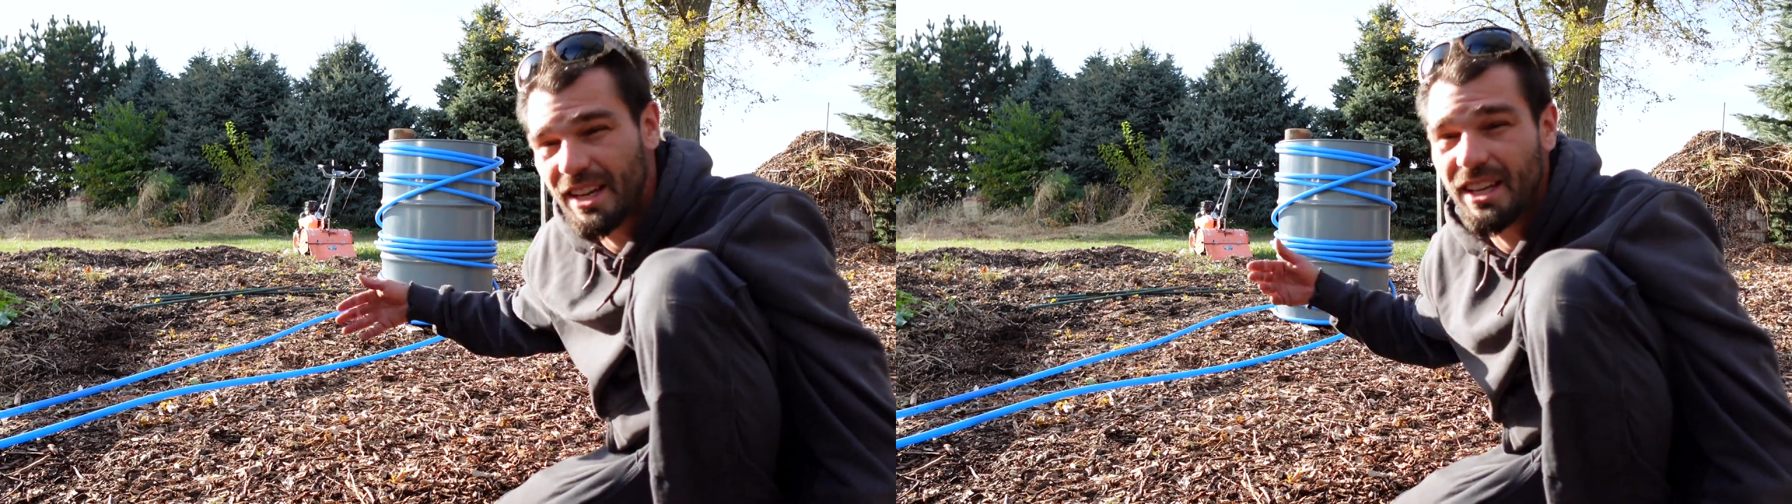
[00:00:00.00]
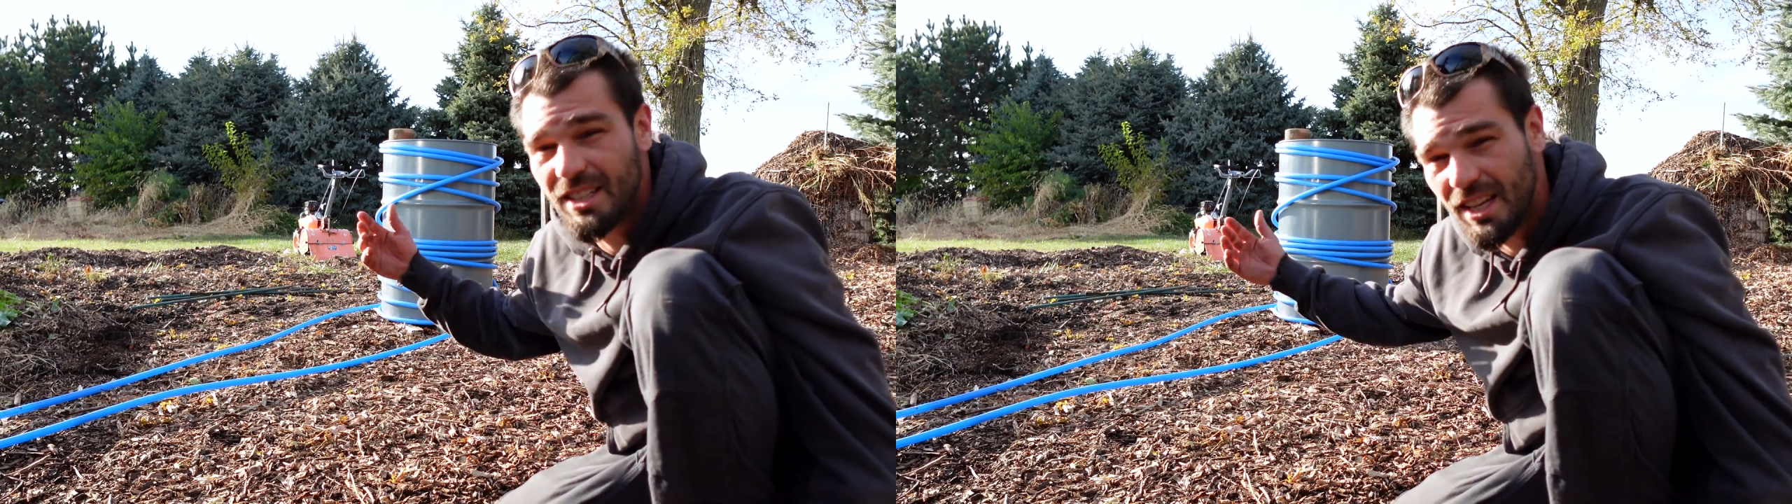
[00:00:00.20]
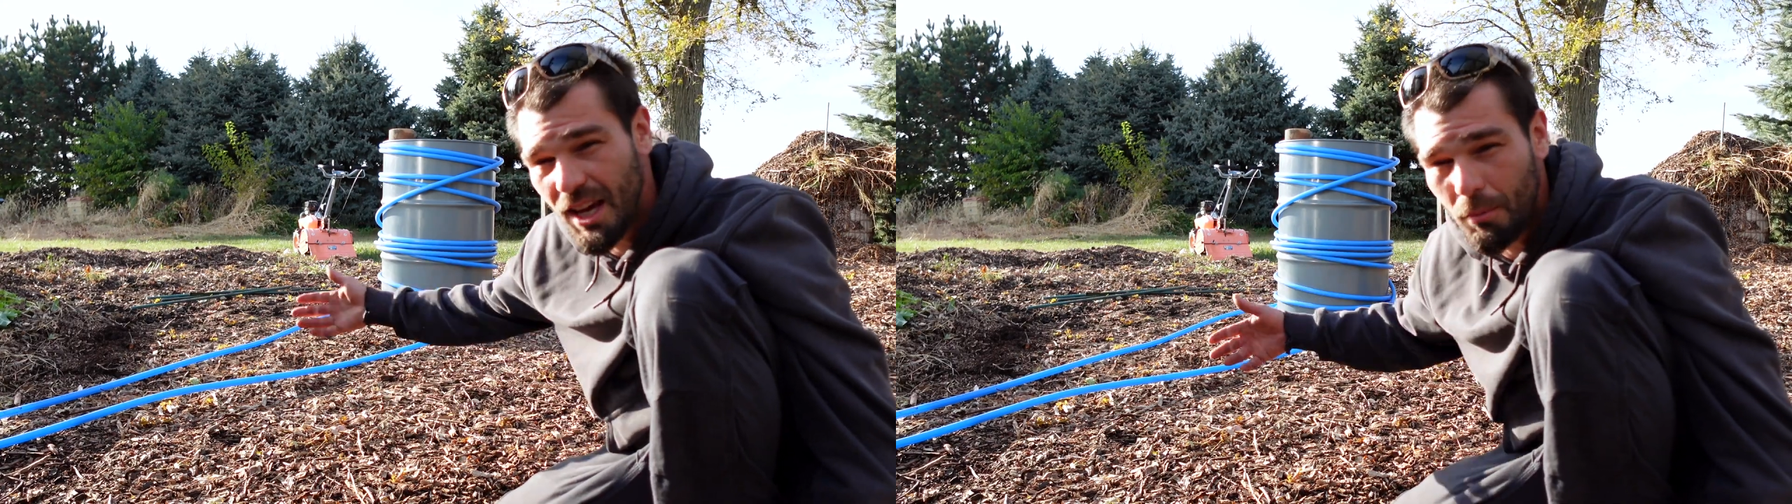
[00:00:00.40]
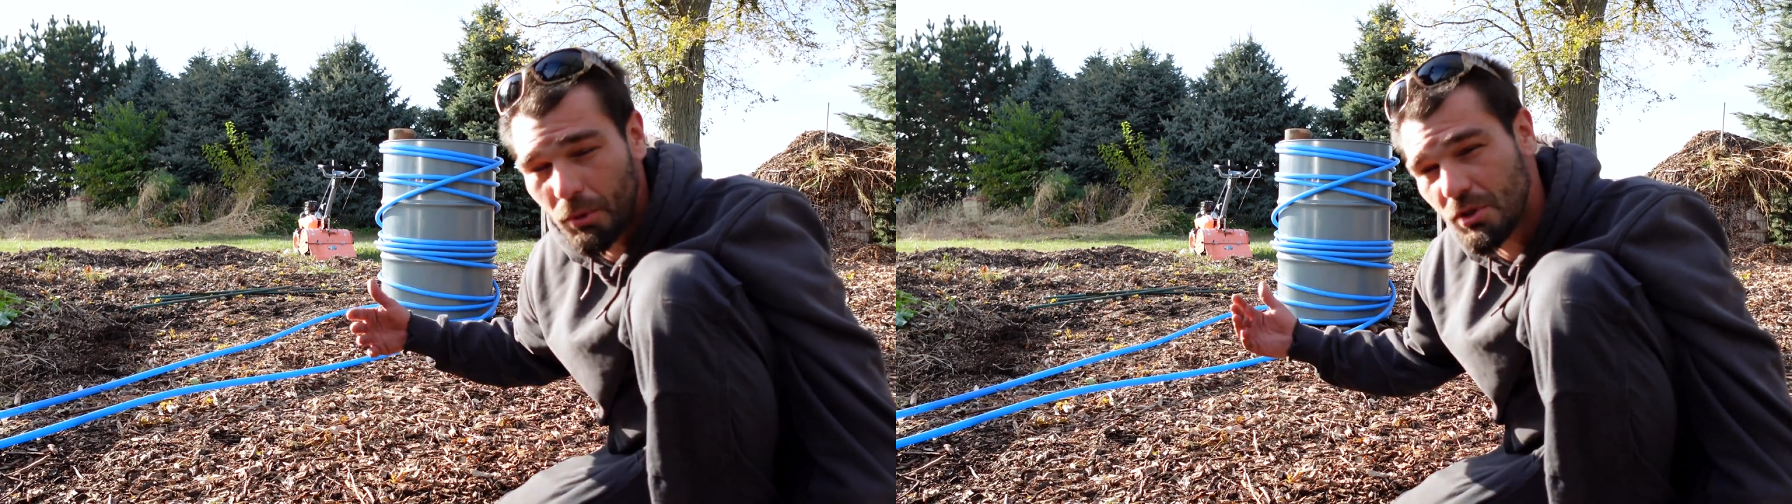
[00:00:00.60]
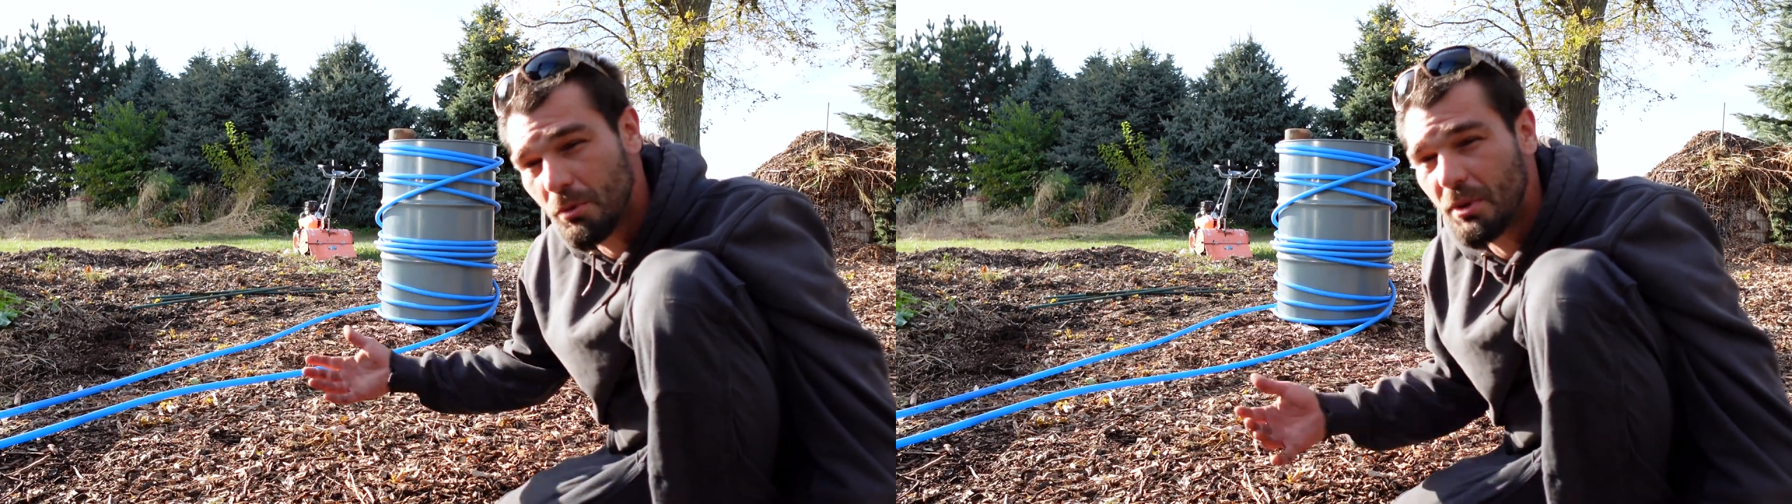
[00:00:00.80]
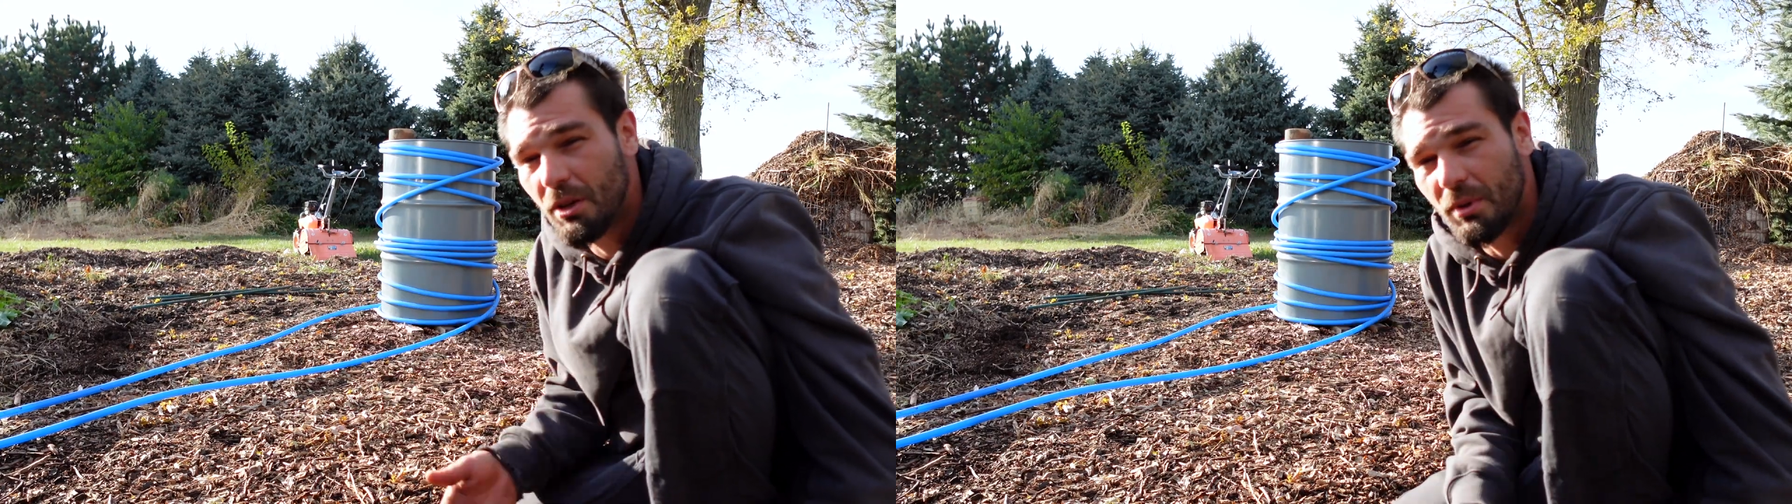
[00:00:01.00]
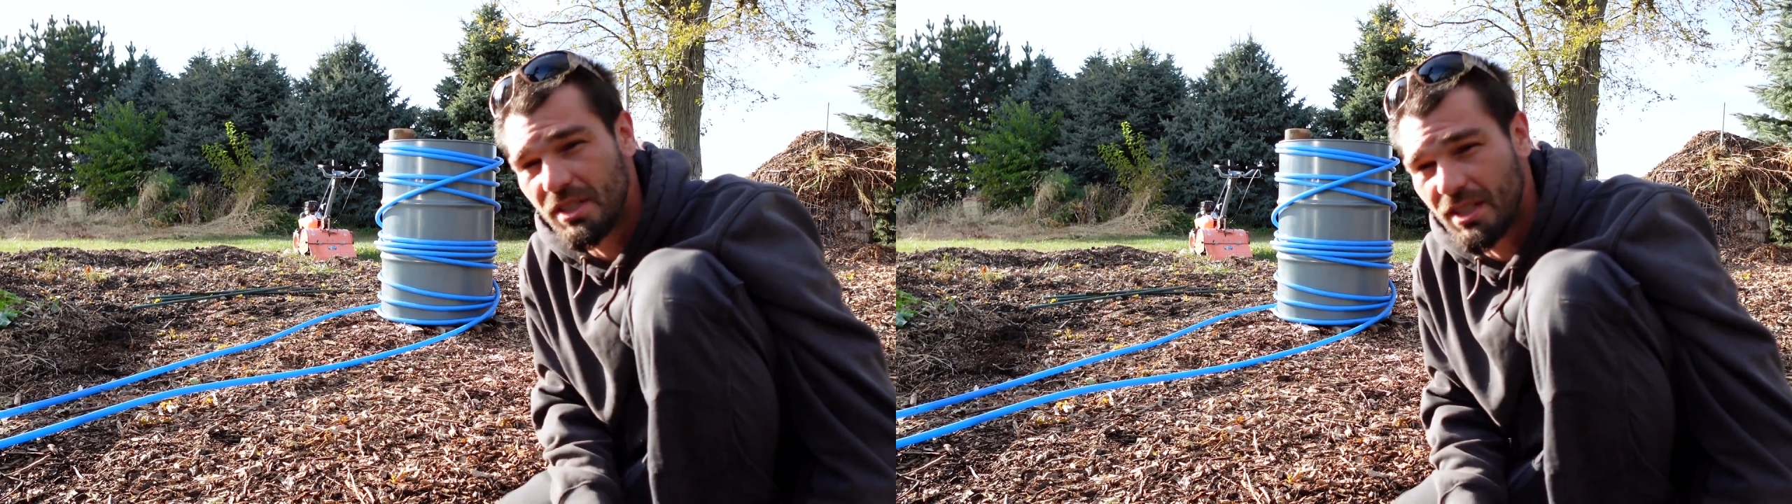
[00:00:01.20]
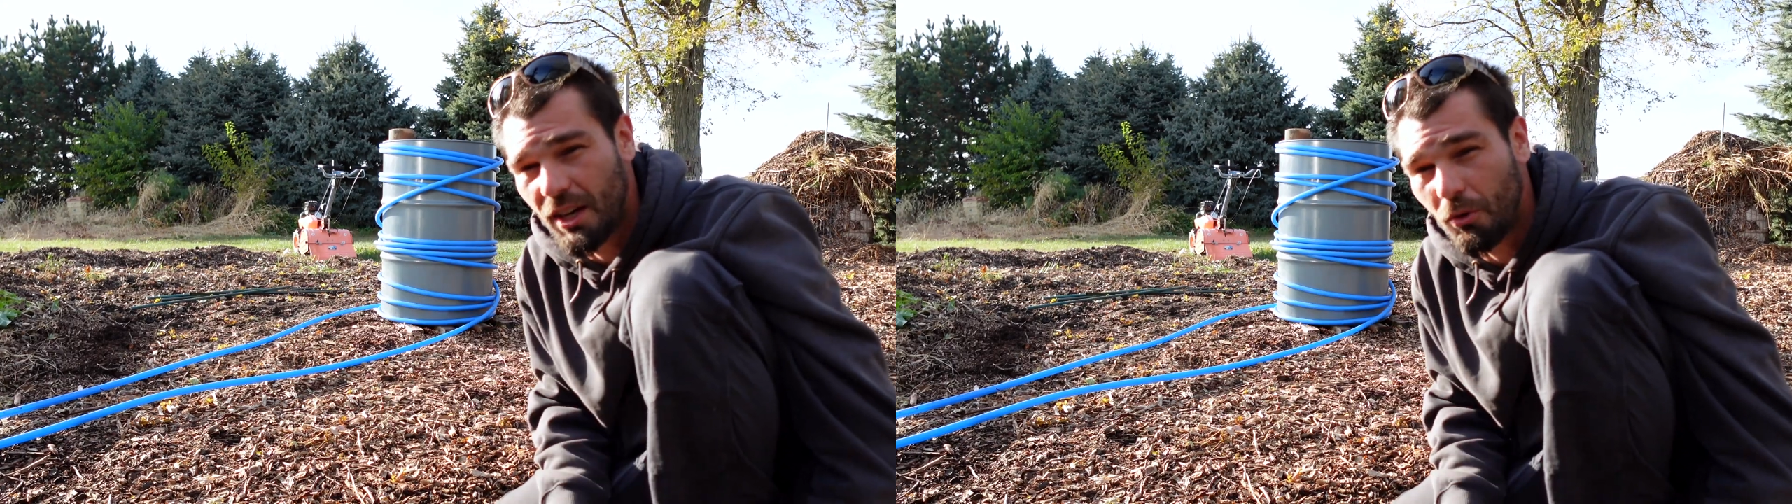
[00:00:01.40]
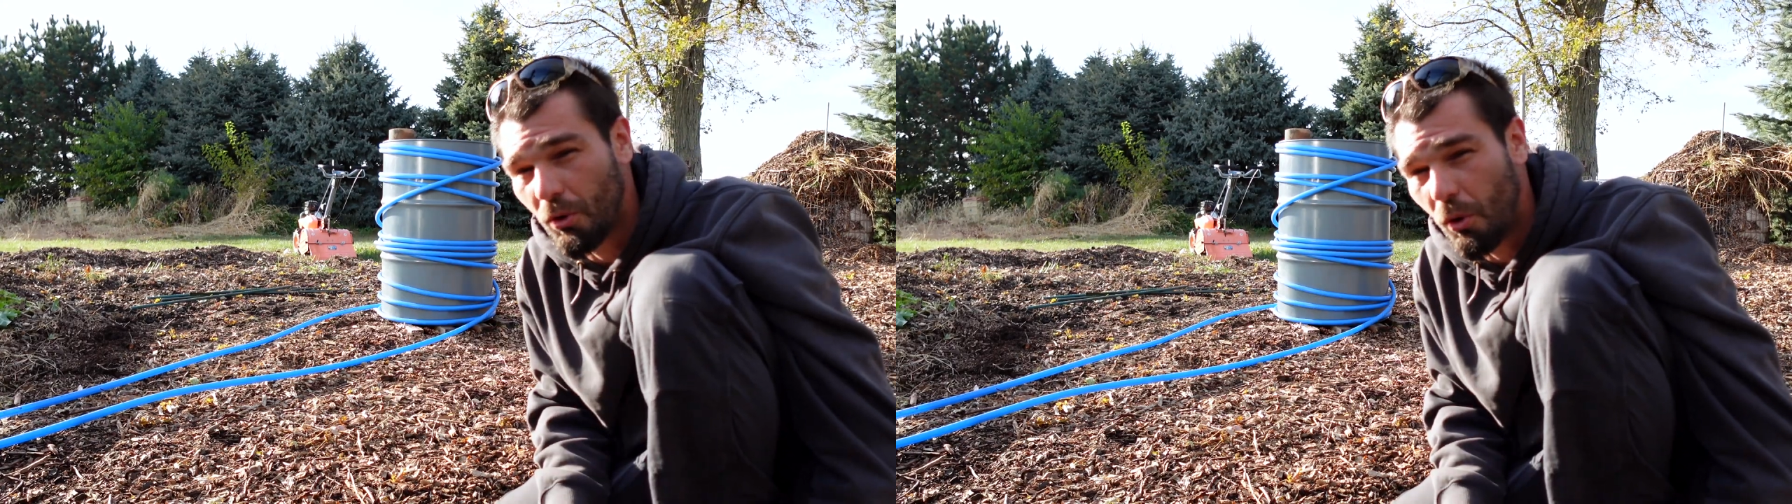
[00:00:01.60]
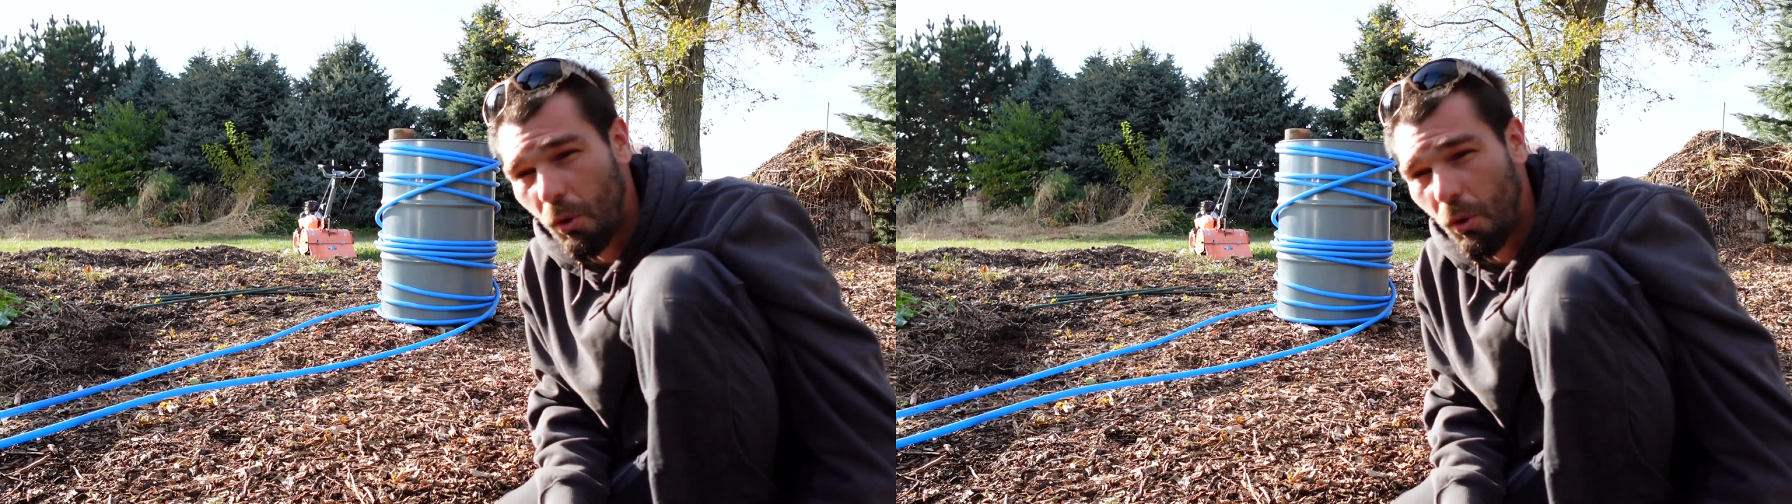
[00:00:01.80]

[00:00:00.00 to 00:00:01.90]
it it's able to be recycled